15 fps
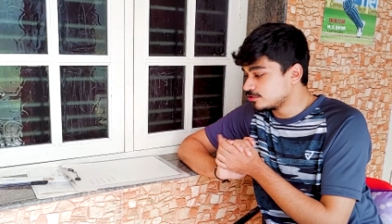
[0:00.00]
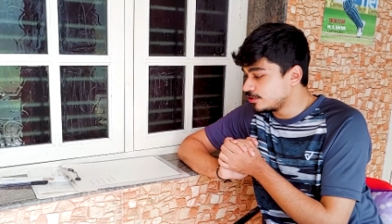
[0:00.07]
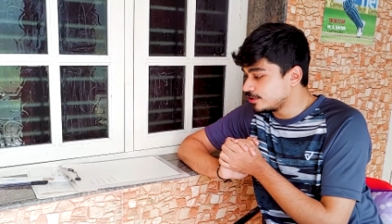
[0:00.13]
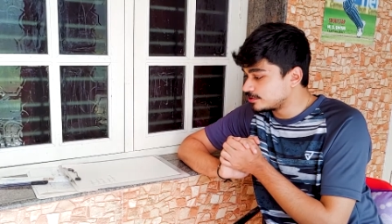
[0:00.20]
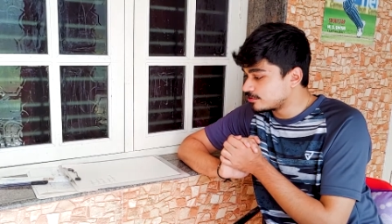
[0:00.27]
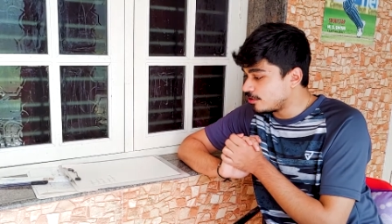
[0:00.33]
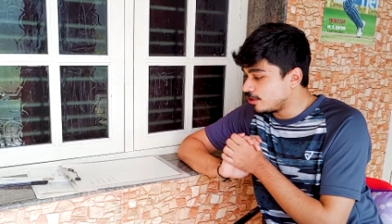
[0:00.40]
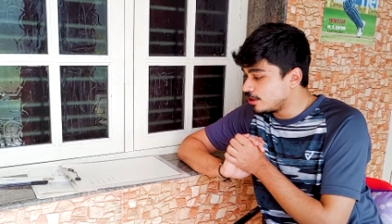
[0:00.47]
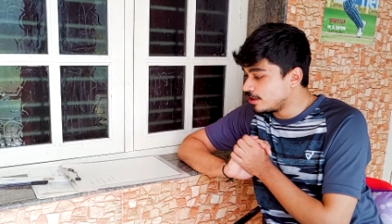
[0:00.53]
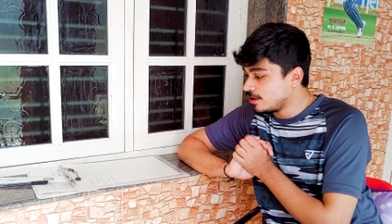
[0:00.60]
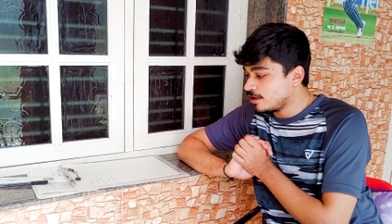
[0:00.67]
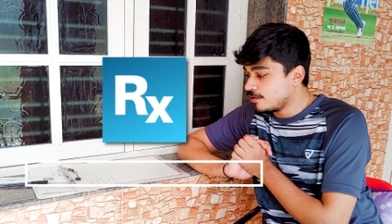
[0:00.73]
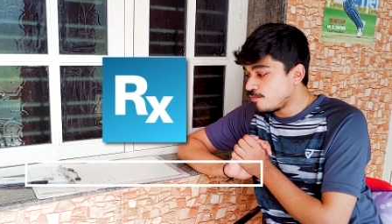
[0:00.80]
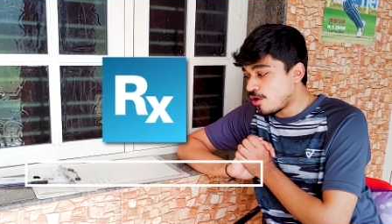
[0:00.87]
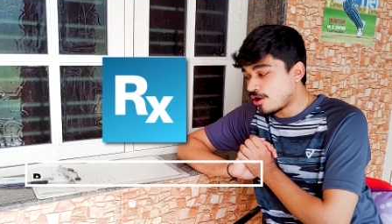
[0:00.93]
so it's called
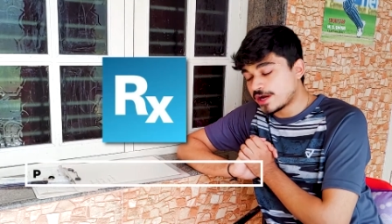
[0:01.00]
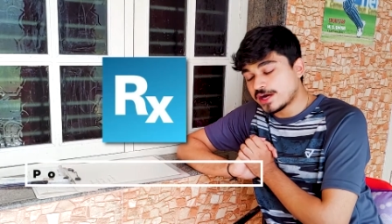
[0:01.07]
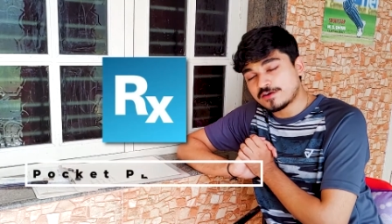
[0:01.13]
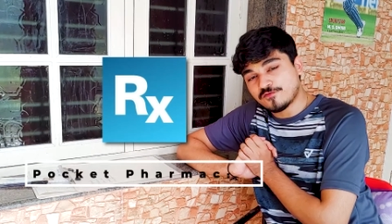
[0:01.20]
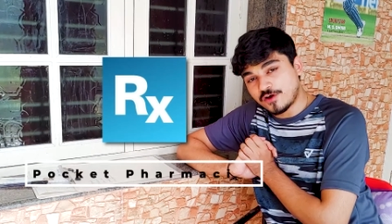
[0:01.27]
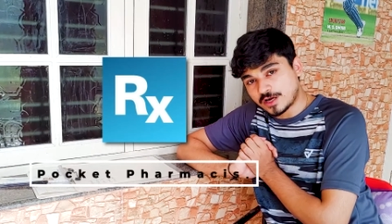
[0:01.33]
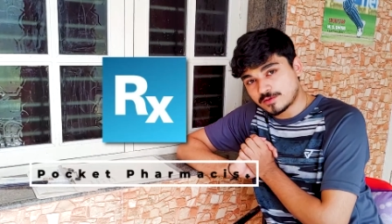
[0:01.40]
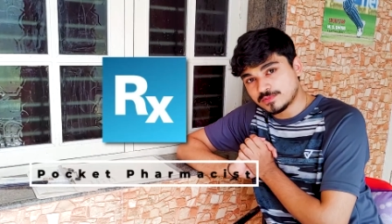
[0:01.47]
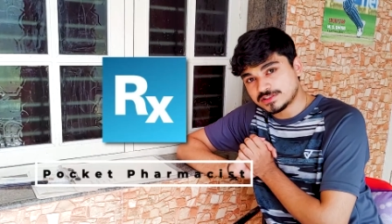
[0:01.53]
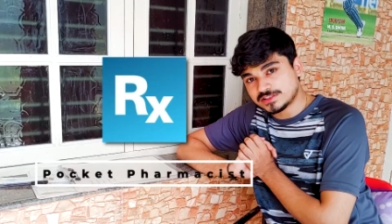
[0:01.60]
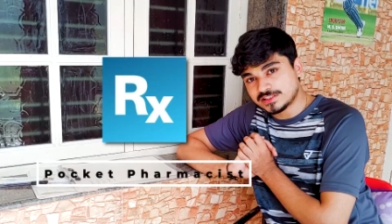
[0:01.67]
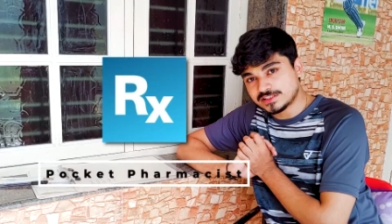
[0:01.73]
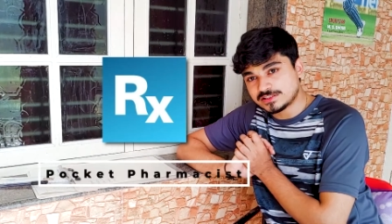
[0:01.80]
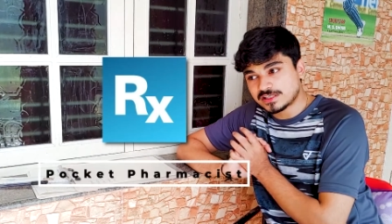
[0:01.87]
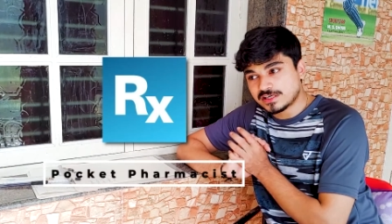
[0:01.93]
pocket
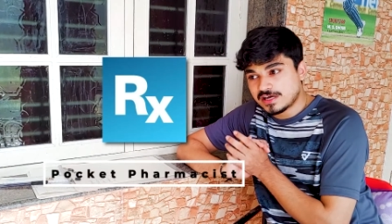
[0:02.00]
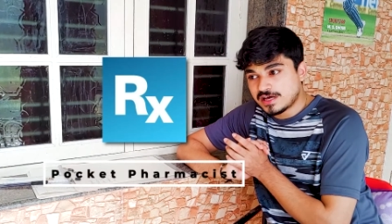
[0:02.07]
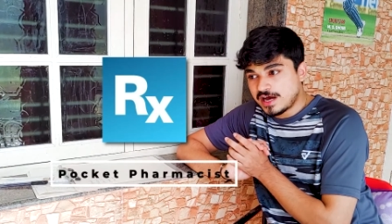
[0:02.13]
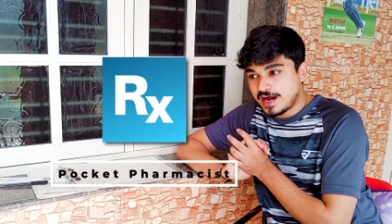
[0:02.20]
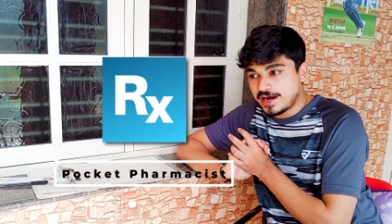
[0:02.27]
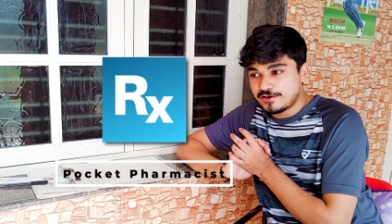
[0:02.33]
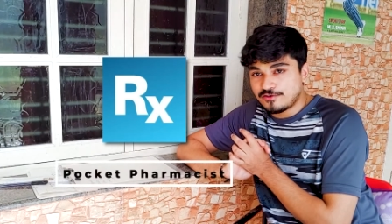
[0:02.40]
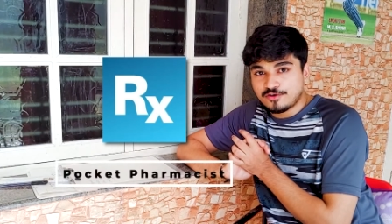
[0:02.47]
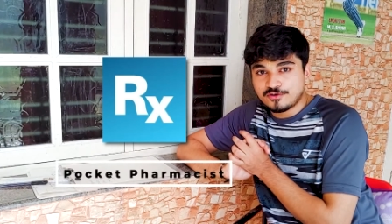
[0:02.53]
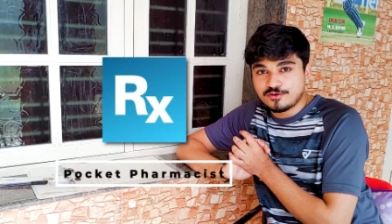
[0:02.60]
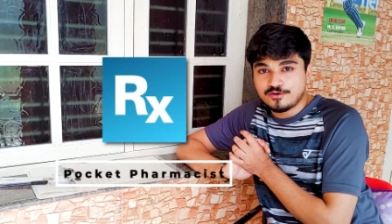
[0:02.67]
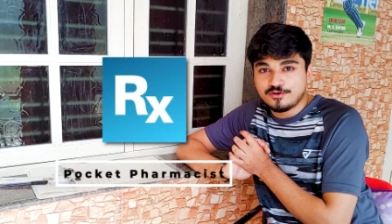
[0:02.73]
pharmacist i don't